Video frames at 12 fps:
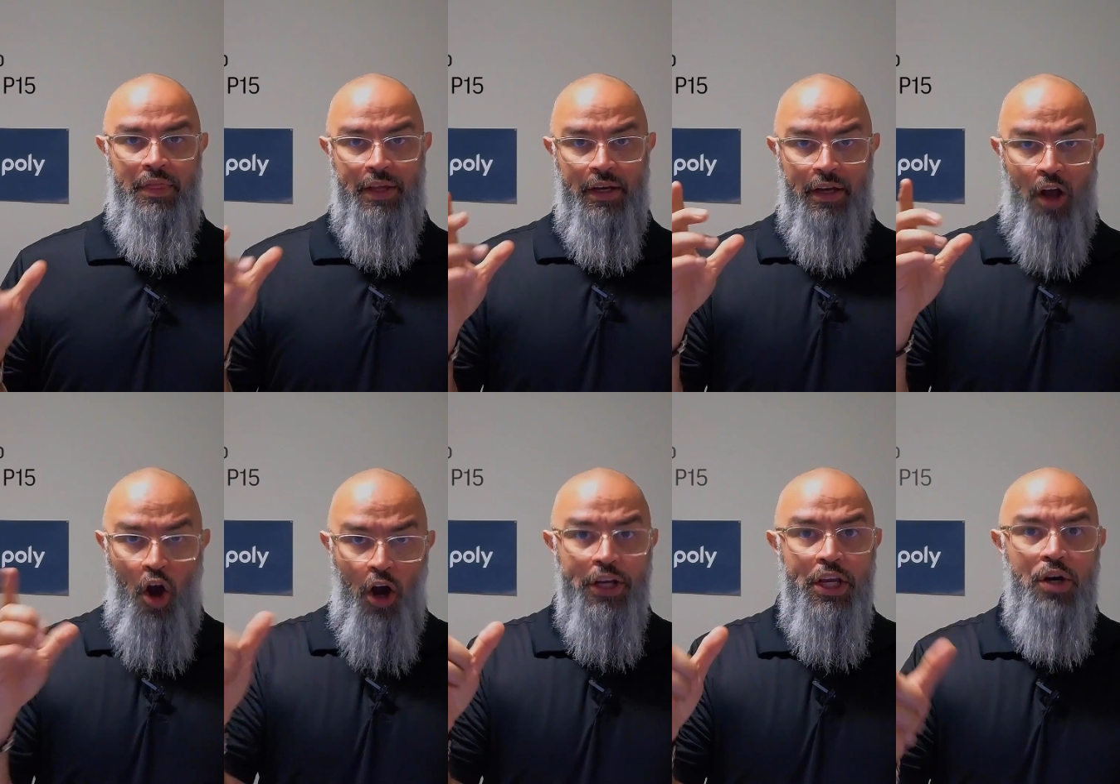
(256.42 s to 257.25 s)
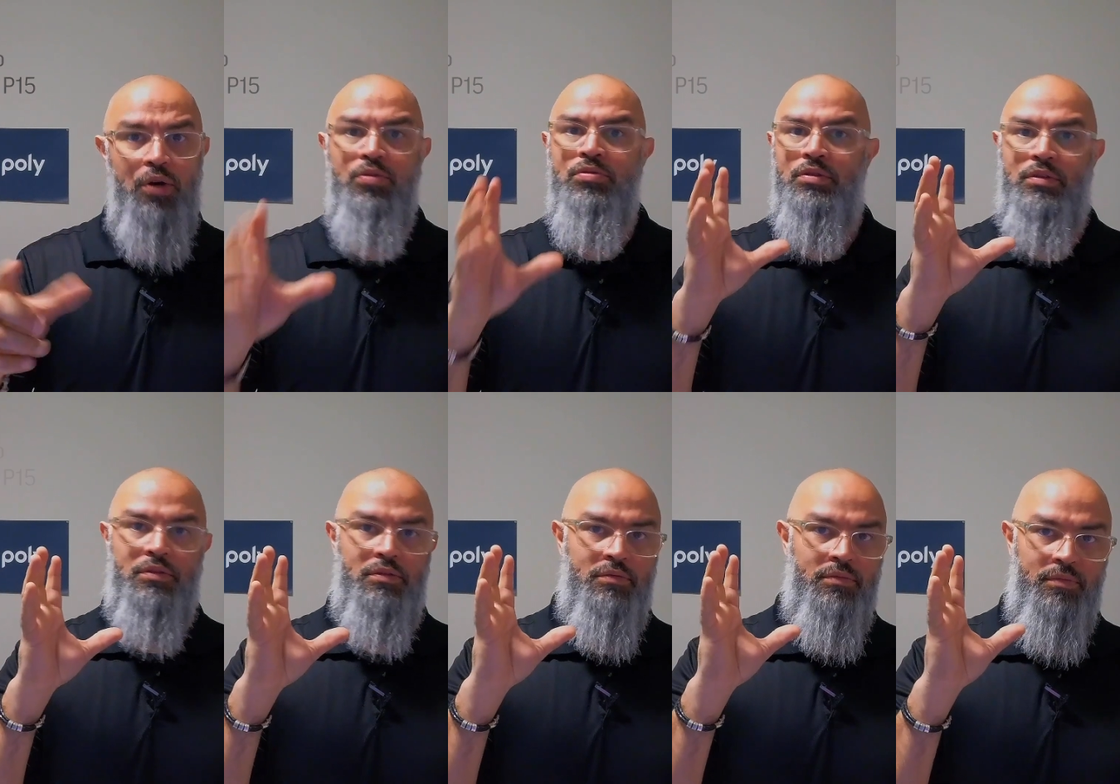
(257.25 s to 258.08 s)
The audio,
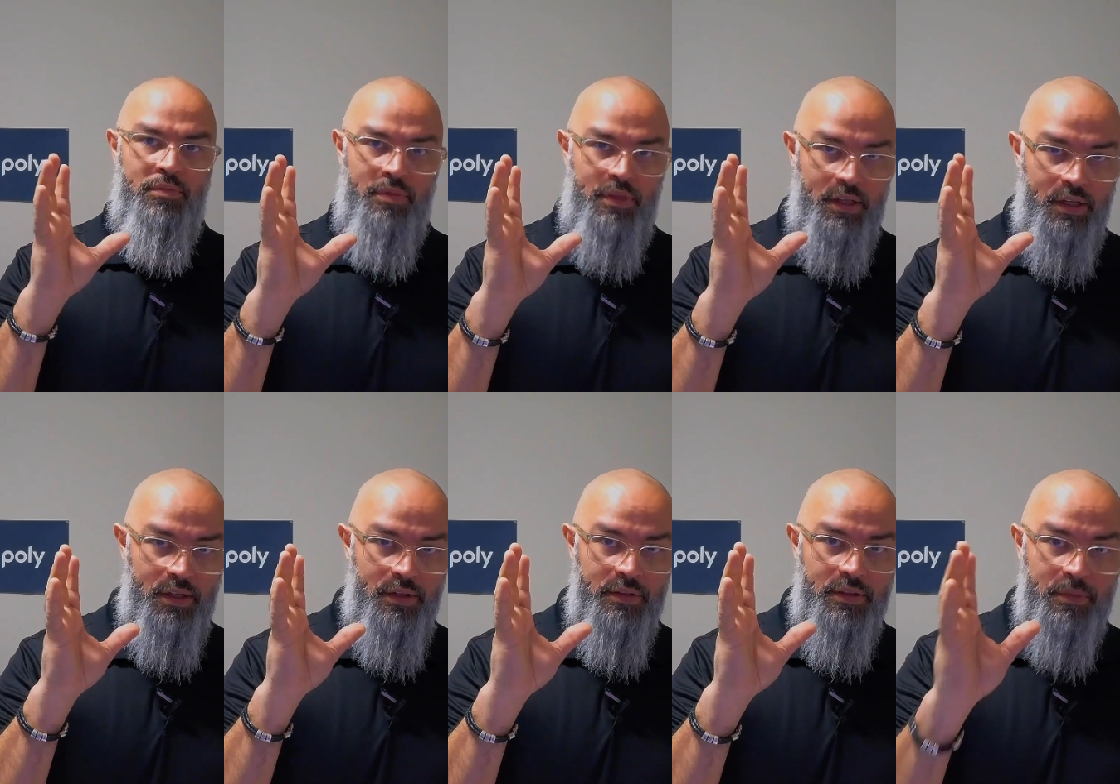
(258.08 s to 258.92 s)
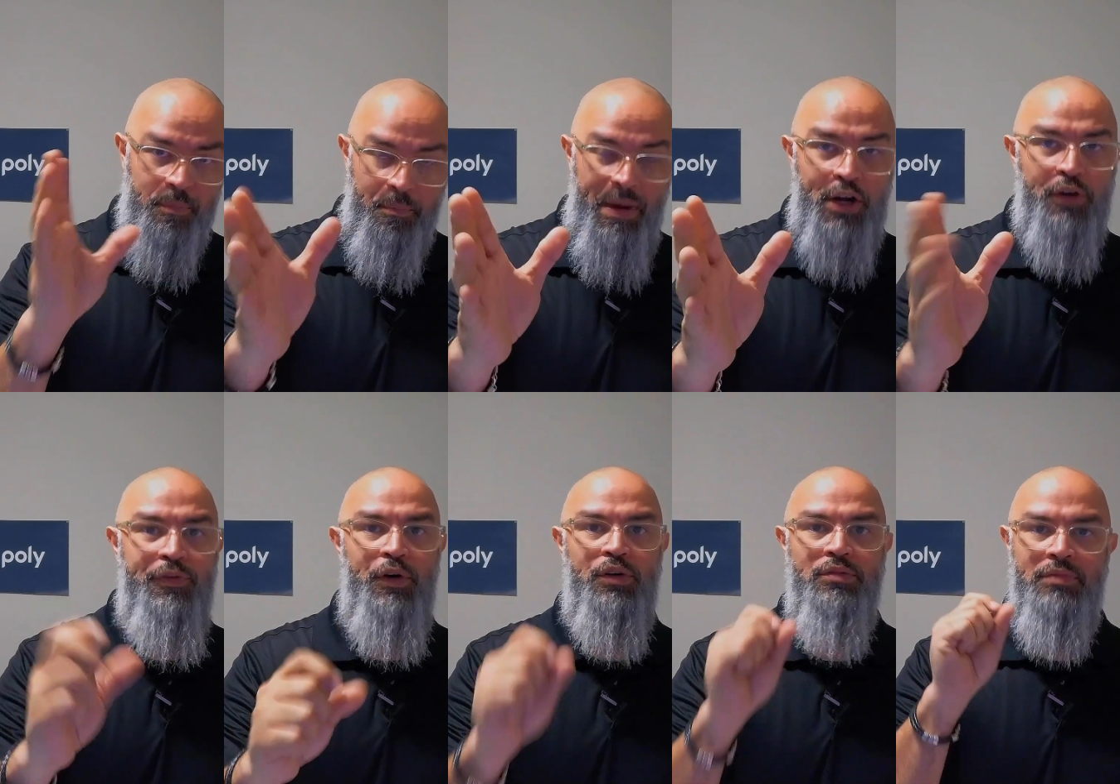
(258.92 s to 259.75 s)
the
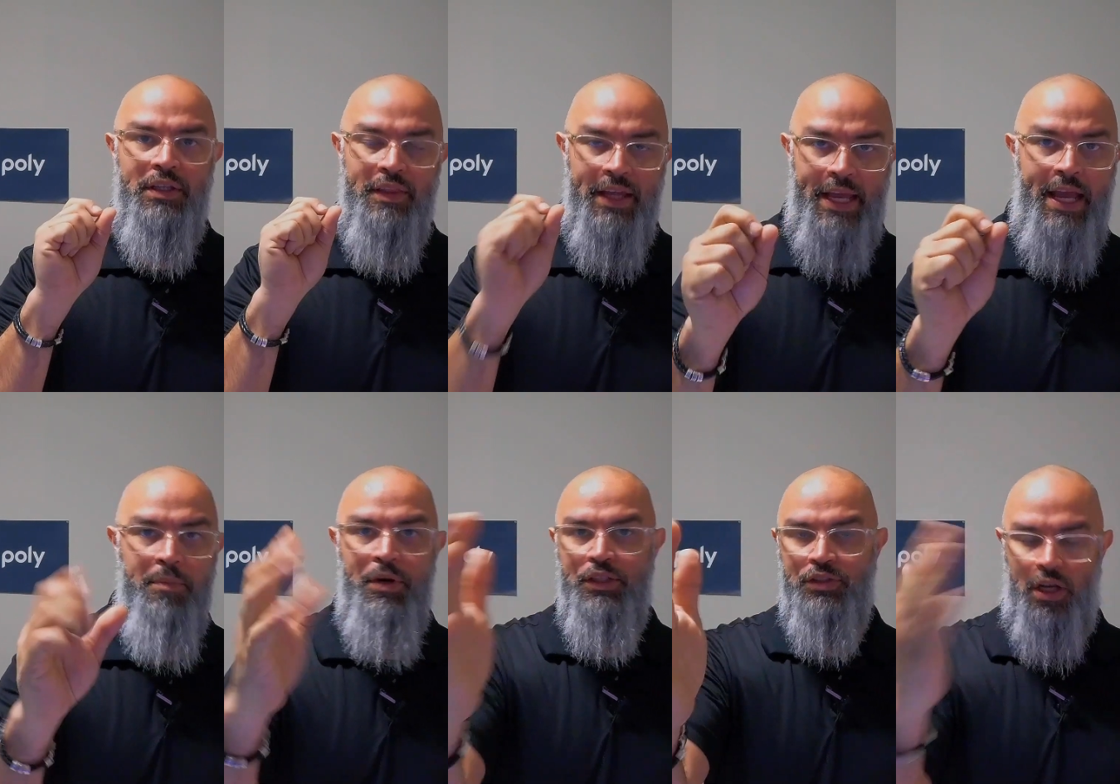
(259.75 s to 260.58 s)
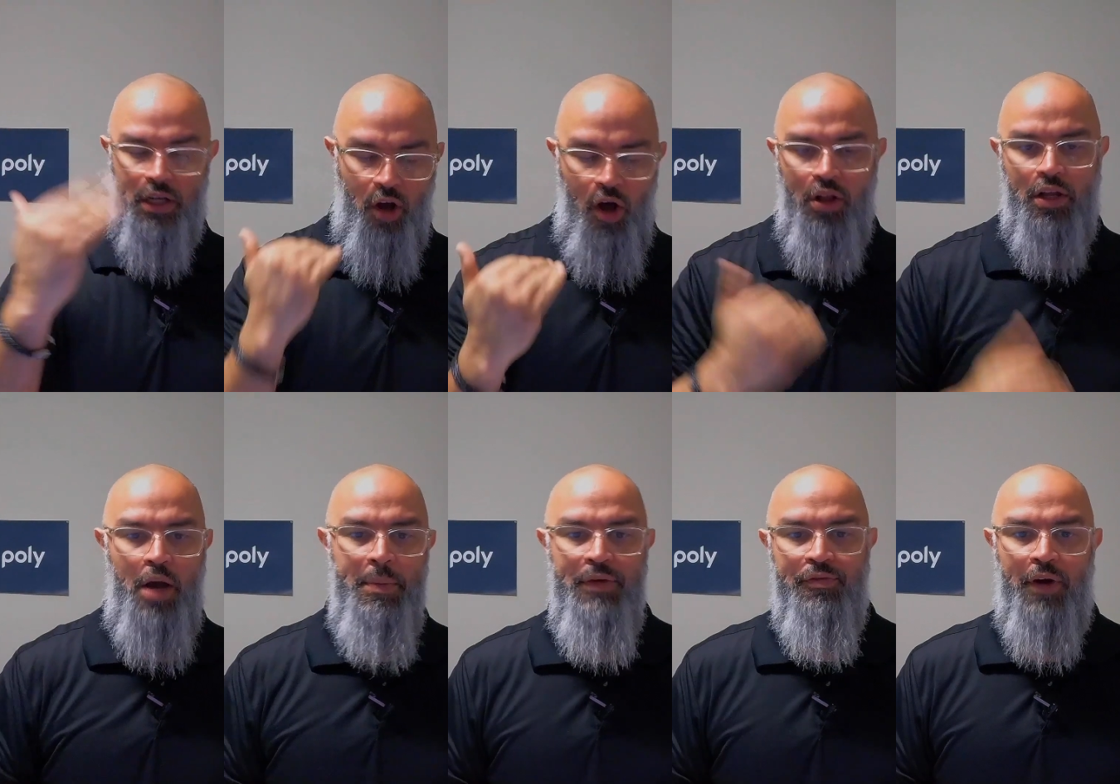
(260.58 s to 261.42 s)
microphone, the camera is all
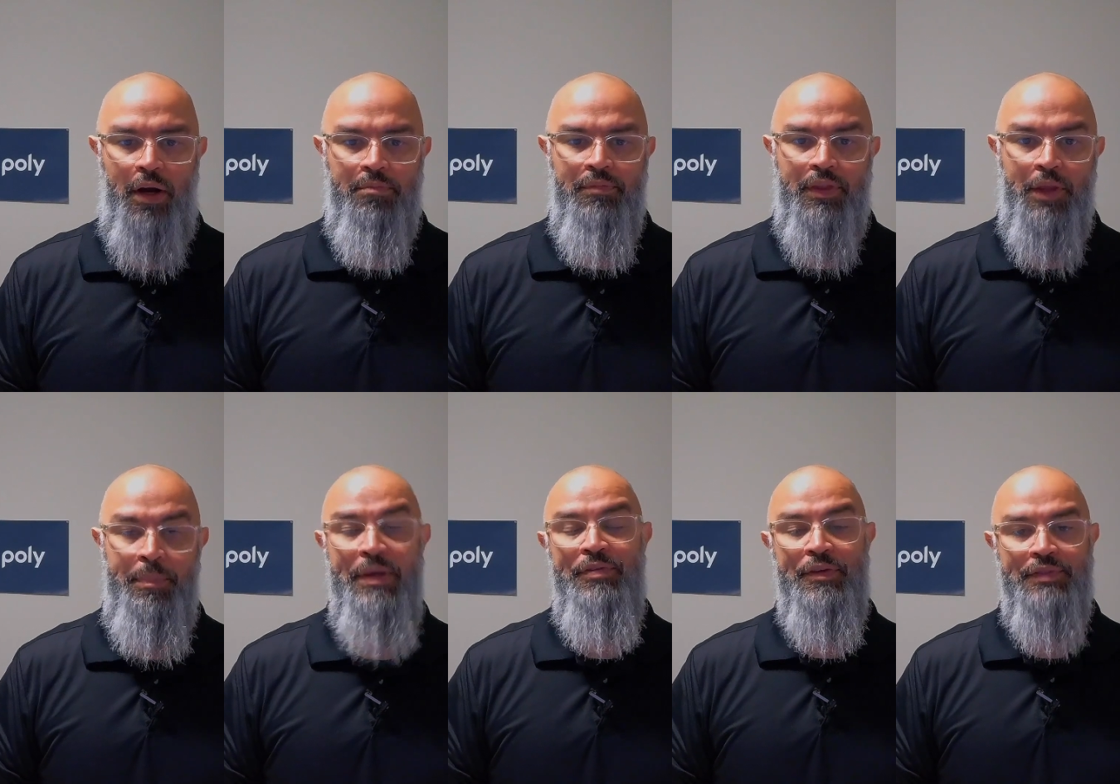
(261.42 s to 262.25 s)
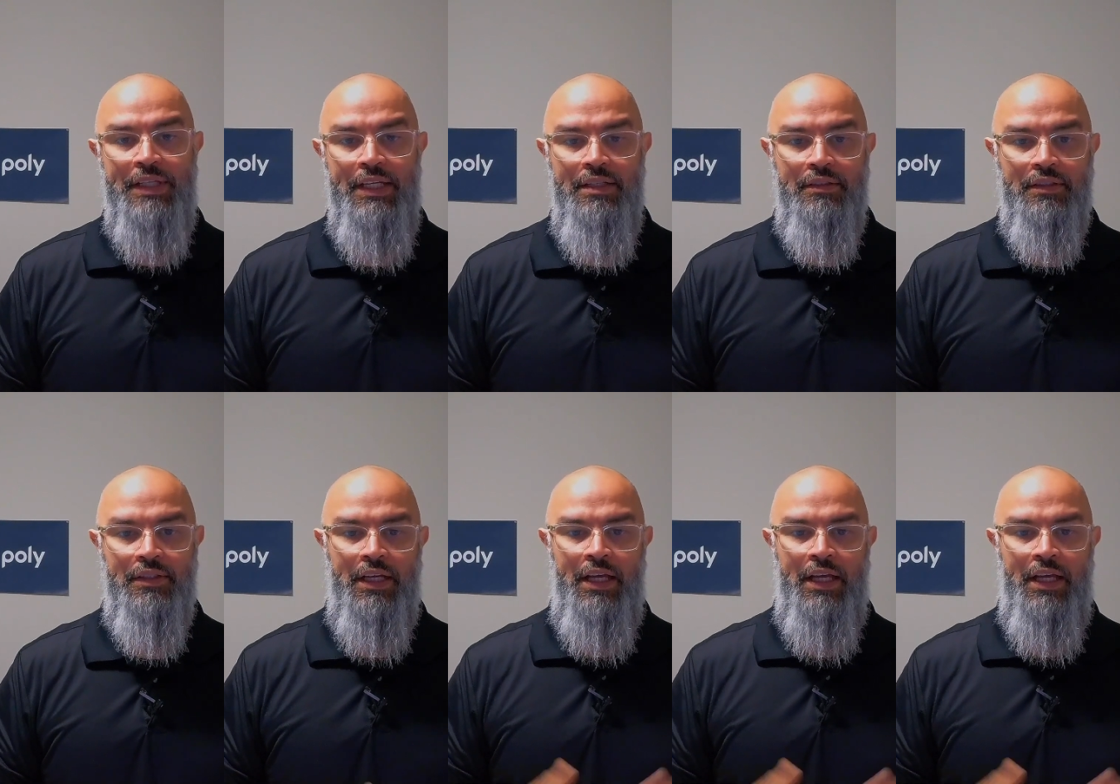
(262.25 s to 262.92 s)
coming from the P15.